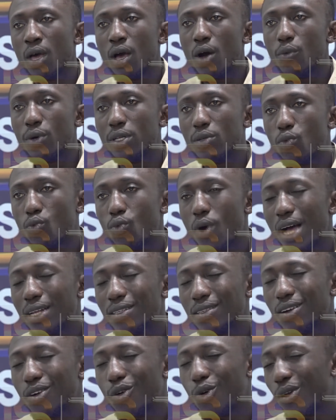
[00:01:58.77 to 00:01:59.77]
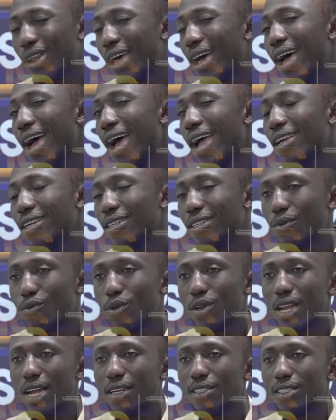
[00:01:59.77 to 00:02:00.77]
with one corner eye in
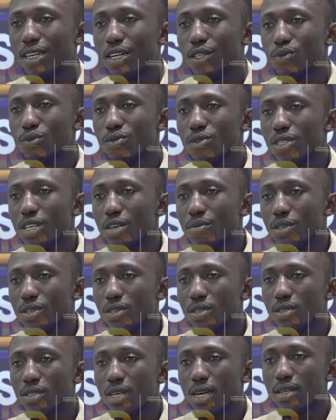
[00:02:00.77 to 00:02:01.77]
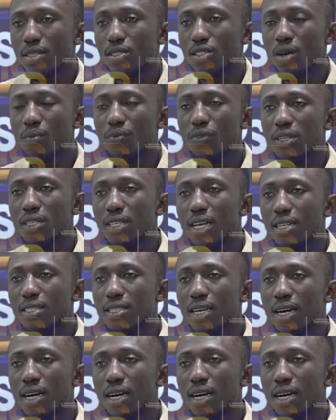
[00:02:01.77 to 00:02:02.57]
what Nigerians will say, because it's something that